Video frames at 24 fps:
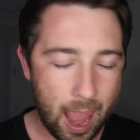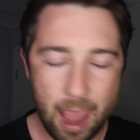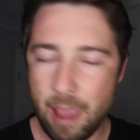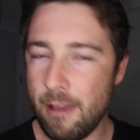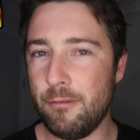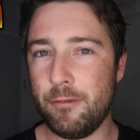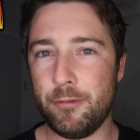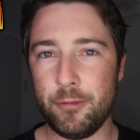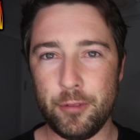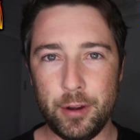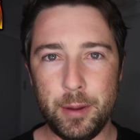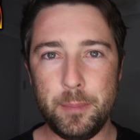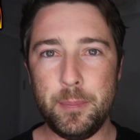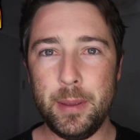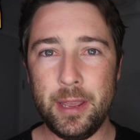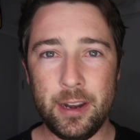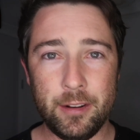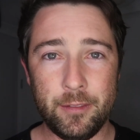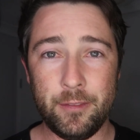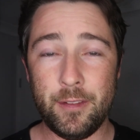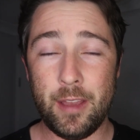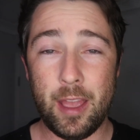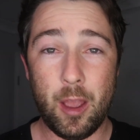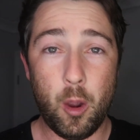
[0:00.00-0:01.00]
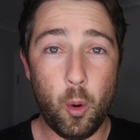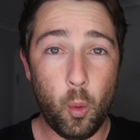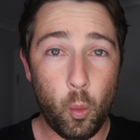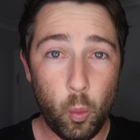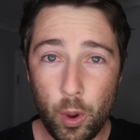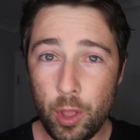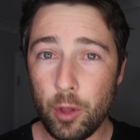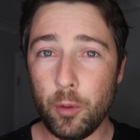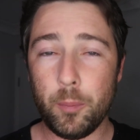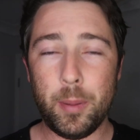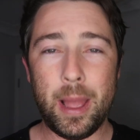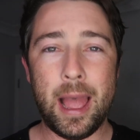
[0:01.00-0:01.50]
every bit of
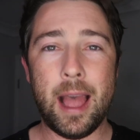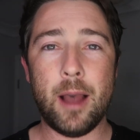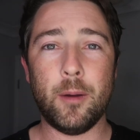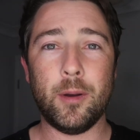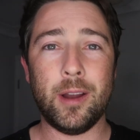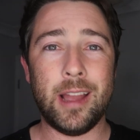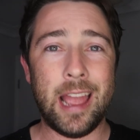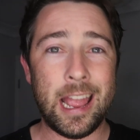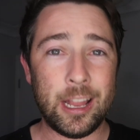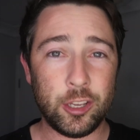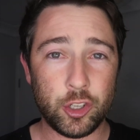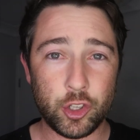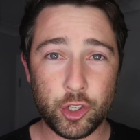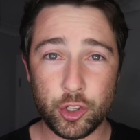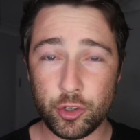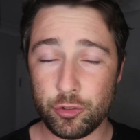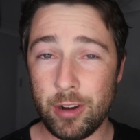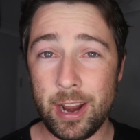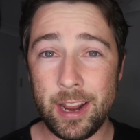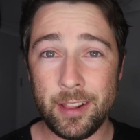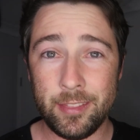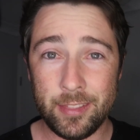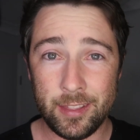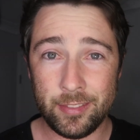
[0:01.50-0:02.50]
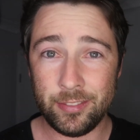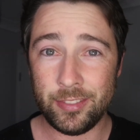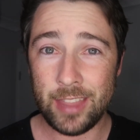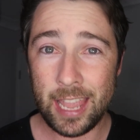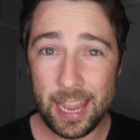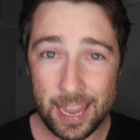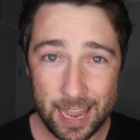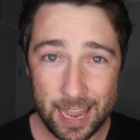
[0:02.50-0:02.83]
willpower and strength that